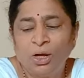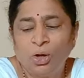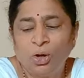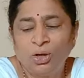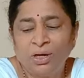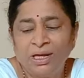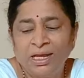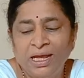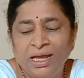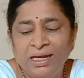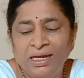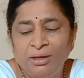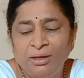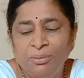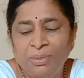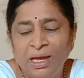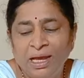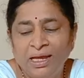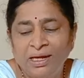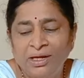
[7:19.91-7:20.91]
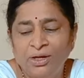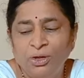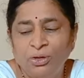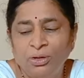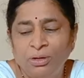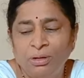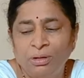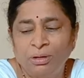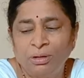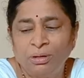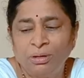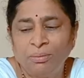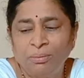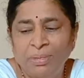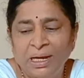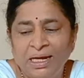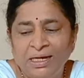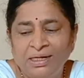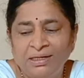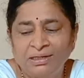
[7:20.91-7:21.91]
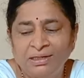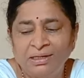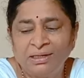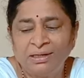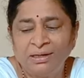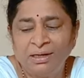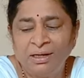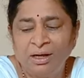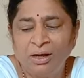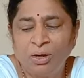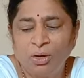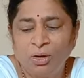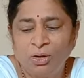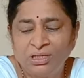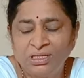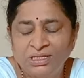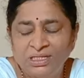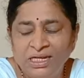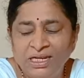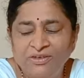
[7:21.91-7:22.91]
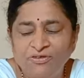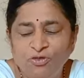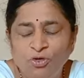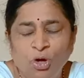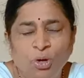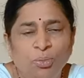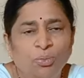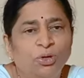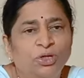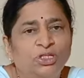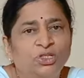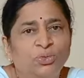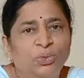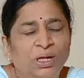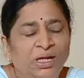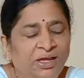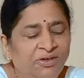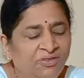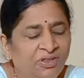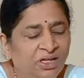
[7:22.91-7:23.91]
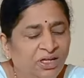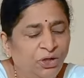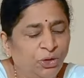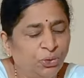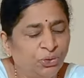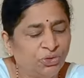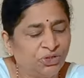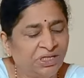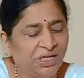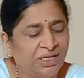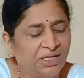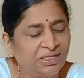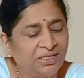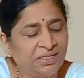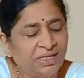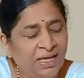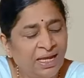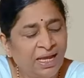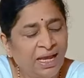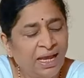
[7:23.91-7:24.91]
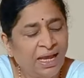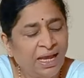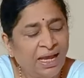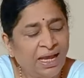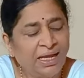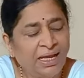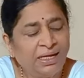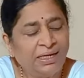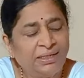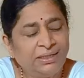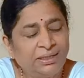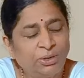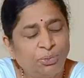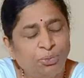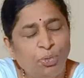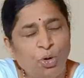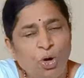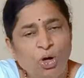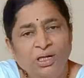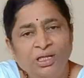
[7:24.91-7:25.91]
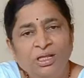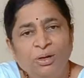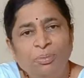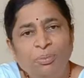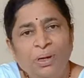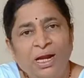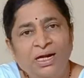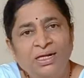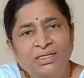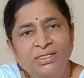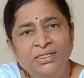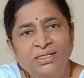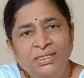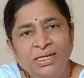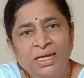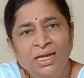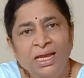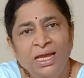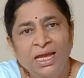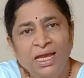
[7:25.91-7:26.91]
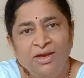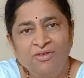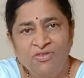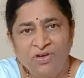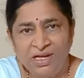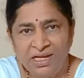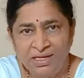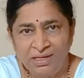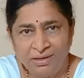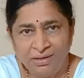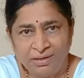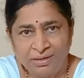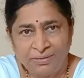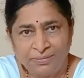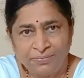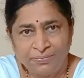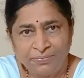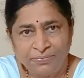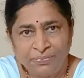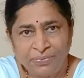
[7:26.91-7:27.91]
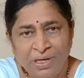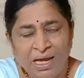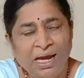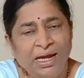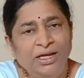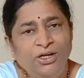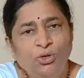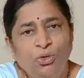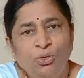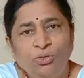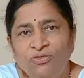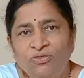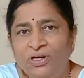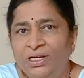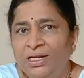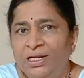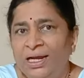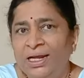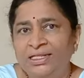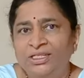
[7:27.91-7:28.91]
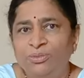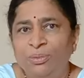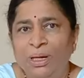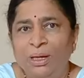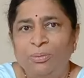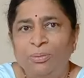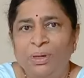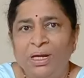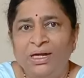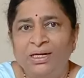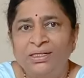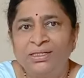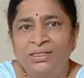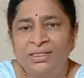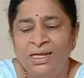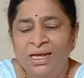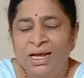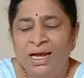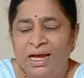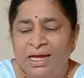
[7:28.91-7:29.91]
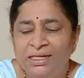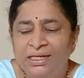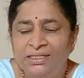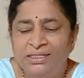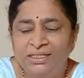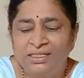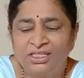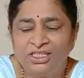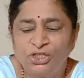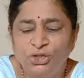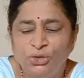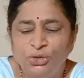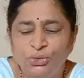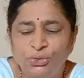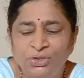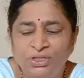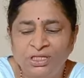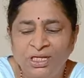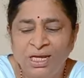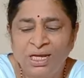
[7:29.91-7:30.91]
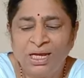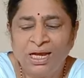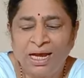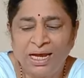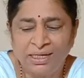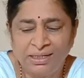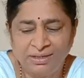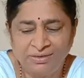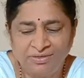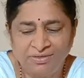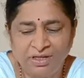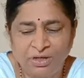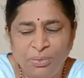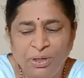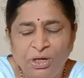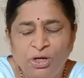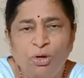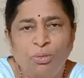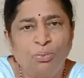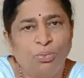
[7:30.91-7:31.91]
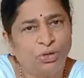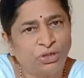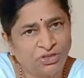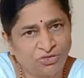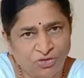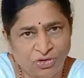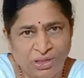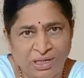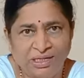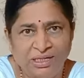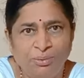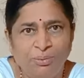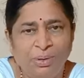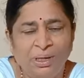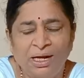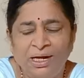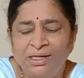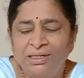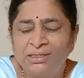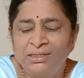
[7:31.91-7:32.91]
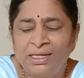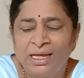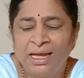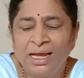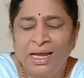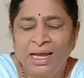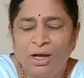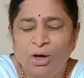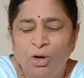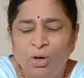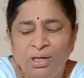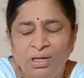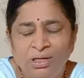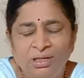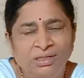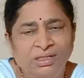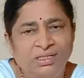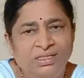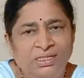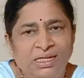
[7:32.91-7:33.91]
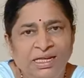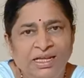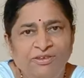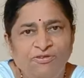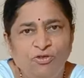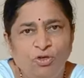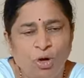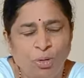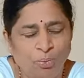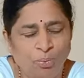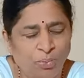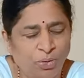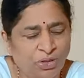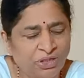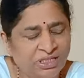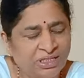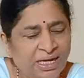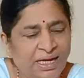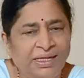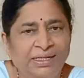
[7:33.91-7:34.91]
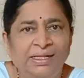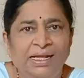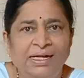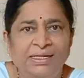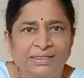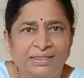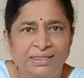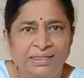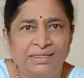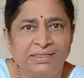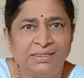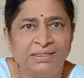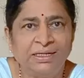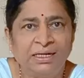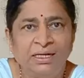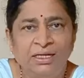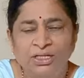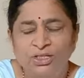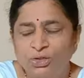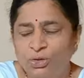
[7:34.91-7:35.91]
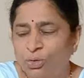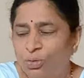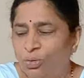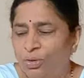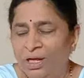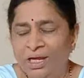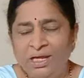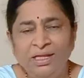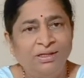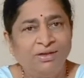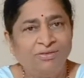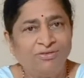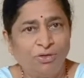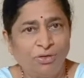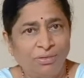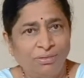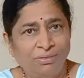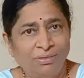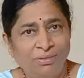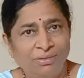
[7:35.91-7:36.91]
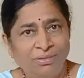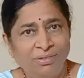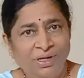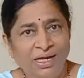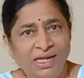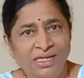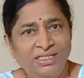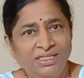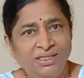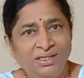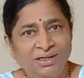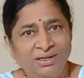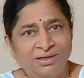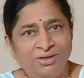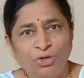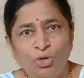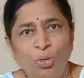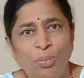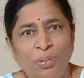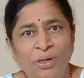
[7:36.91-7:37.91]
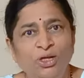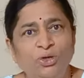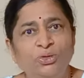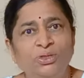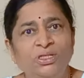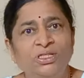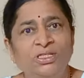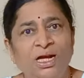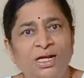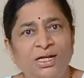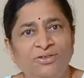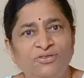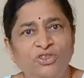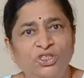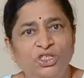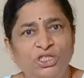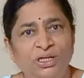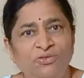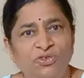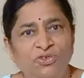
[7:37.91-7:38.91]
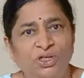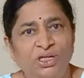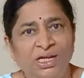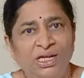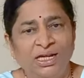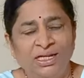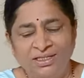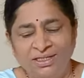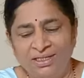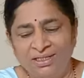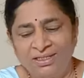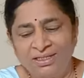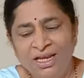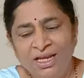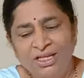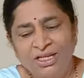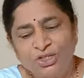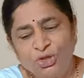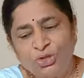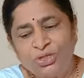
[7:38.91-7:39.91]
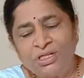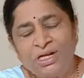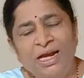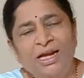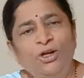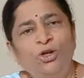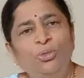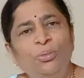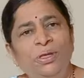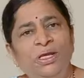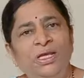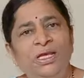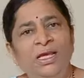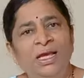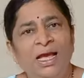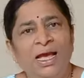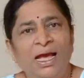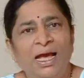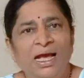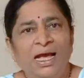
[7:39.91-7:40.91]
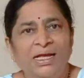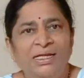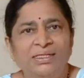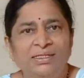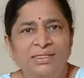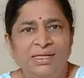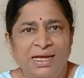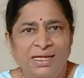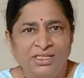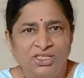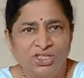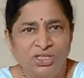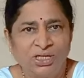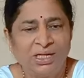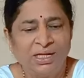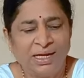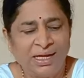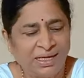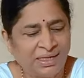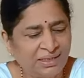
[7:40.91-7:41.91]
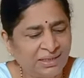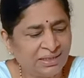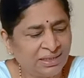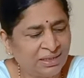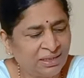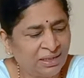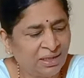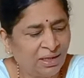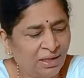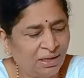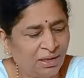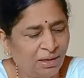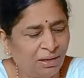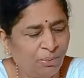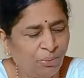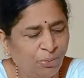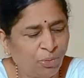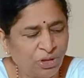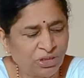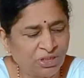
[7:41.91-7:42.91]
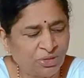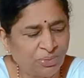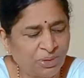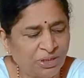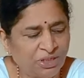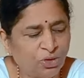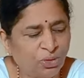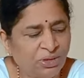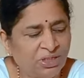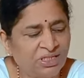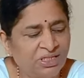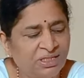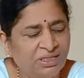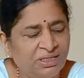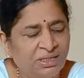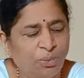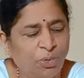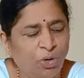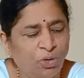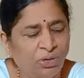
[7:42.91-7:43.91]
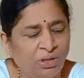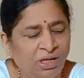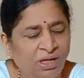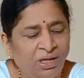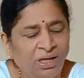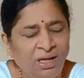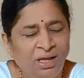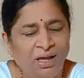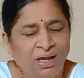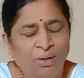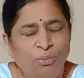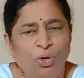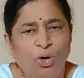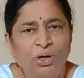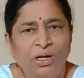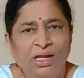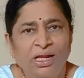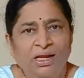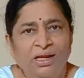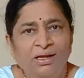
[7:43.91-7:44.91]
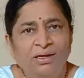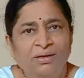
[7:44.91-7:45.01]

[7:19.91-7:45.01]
organic matter or this leaf compost will give the nutrients, and pot the plants every year. I don't fertilize my plants. I just use either vermicompost for other plants or this leaf compost, and that's it. So in the nature, nobody uses artificial fertilizers. So try to be as natural as possible. So this is about the potting.